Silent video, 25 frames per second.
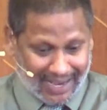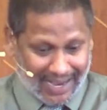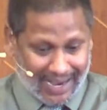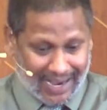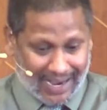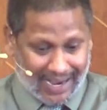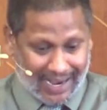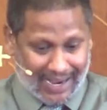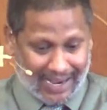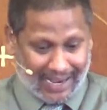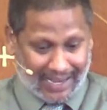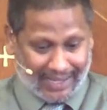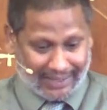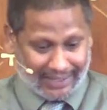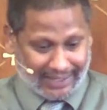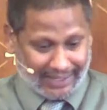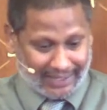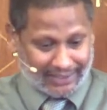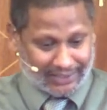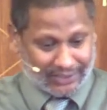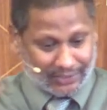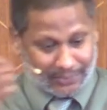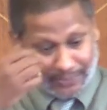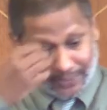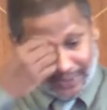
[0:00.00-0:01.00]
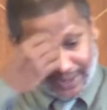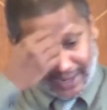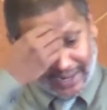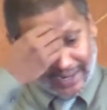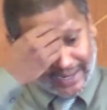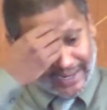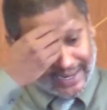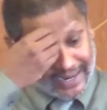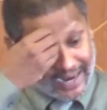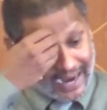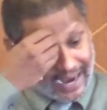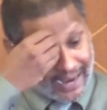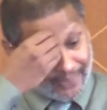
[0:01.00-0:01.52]
Uh, let us pray.
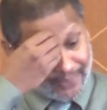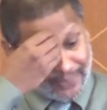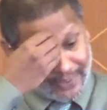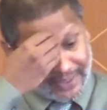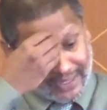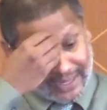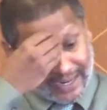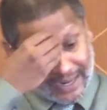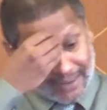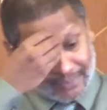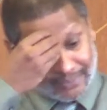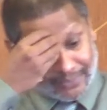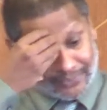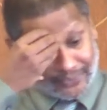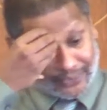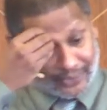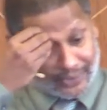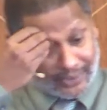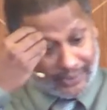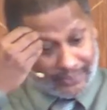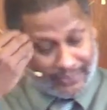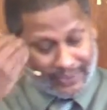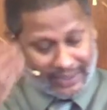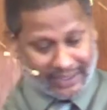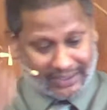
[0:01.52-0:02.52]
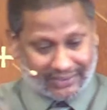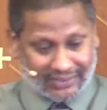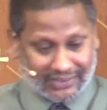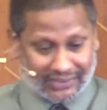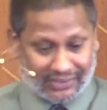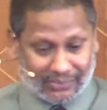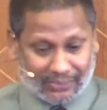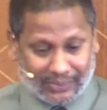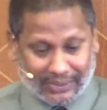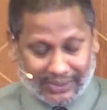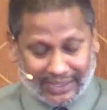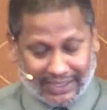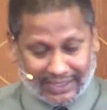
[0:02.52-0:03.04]
God, we come before your presence
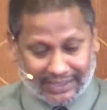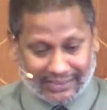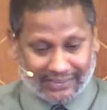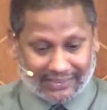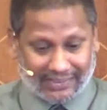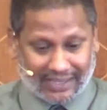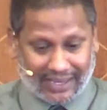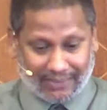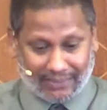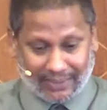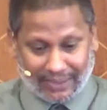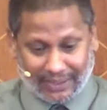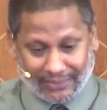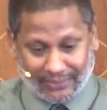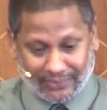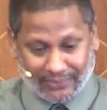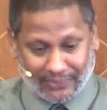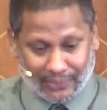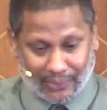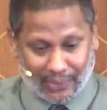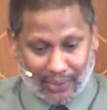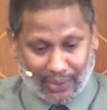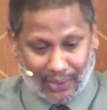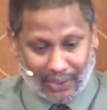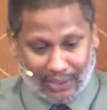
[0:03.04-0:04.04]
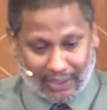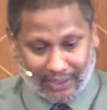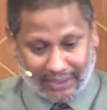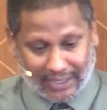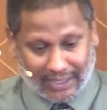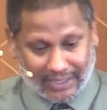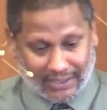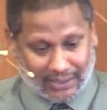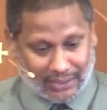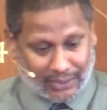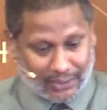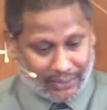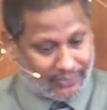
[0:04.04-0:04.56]
with thanksgiving for all that
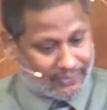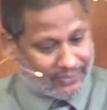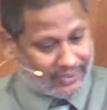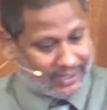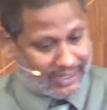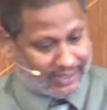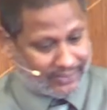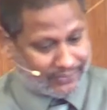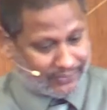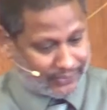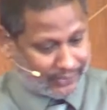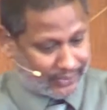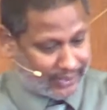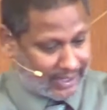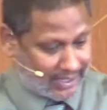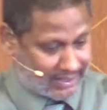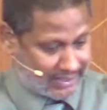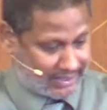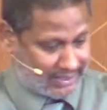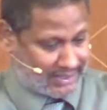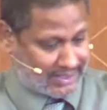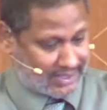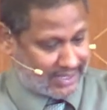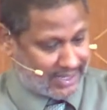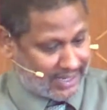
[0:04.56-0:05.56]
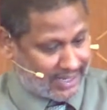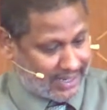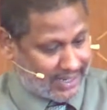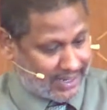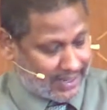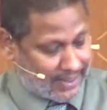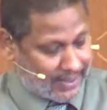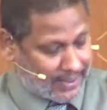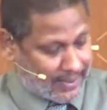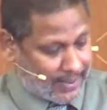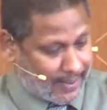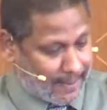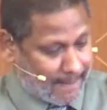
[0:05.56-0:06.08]
you have done for us.
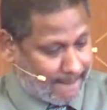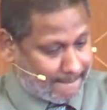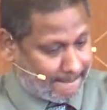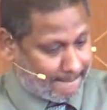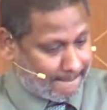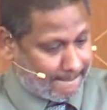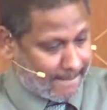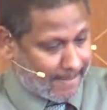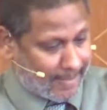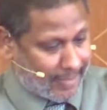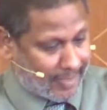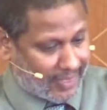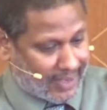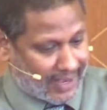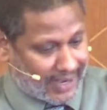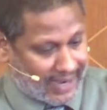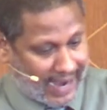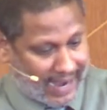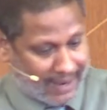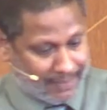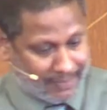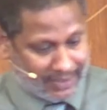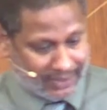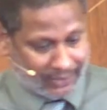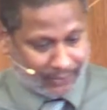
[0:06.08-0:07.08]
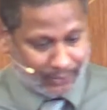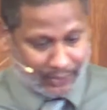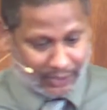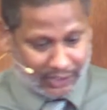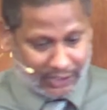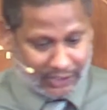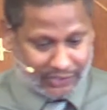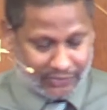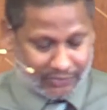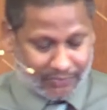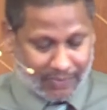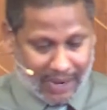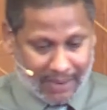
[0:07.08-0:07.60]
God, may the words
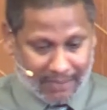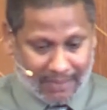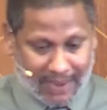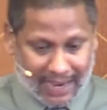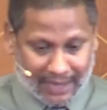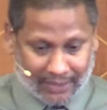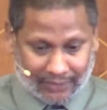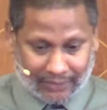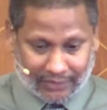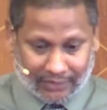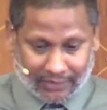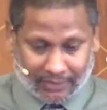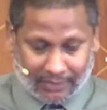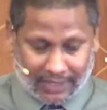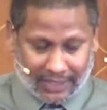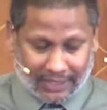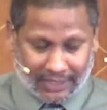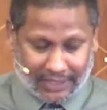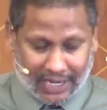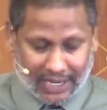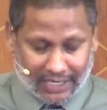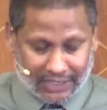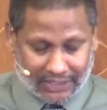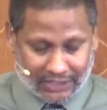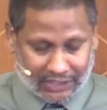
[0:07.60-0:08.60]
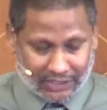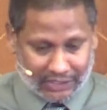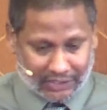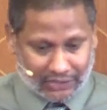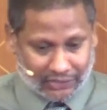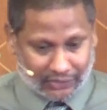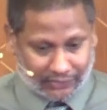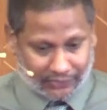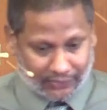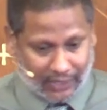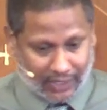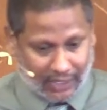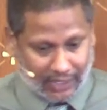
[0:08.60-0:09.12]
of my mouth and the meditations of
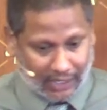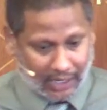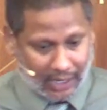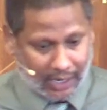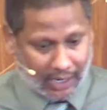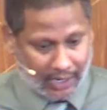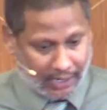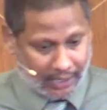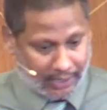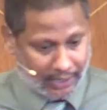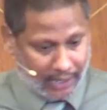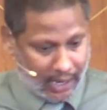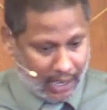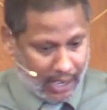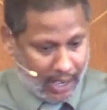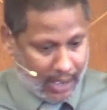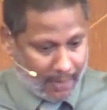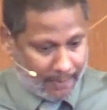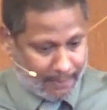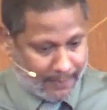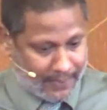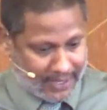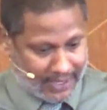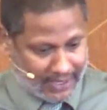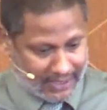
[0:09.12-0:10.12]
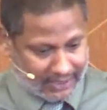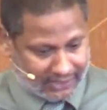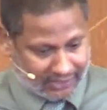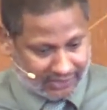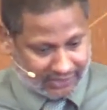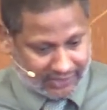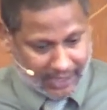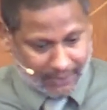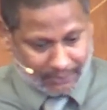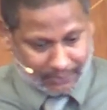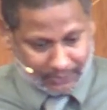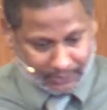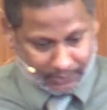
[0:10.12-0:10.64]
our heart be
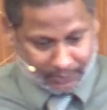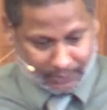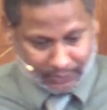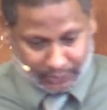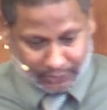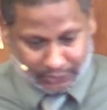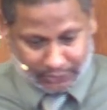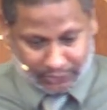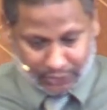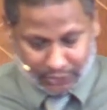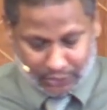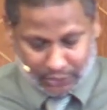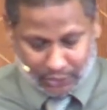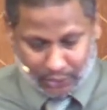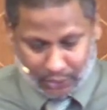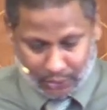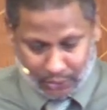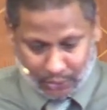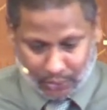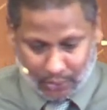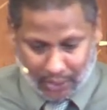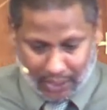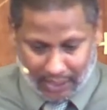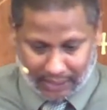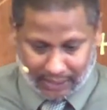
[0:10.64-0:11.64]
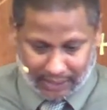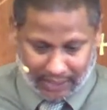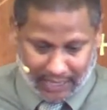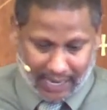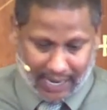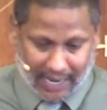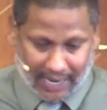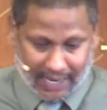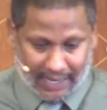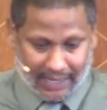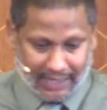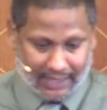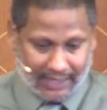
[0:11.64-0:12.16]
acceptable to you, our
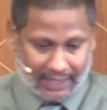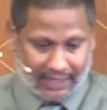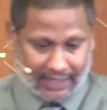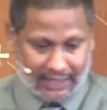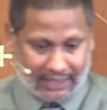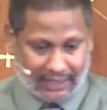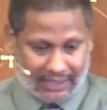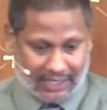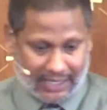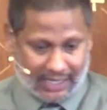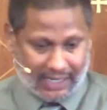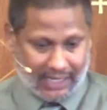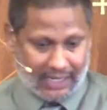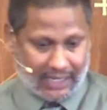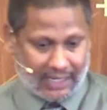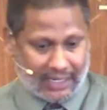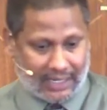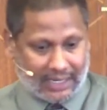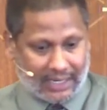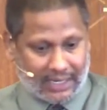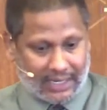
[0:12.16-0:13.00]
God and King.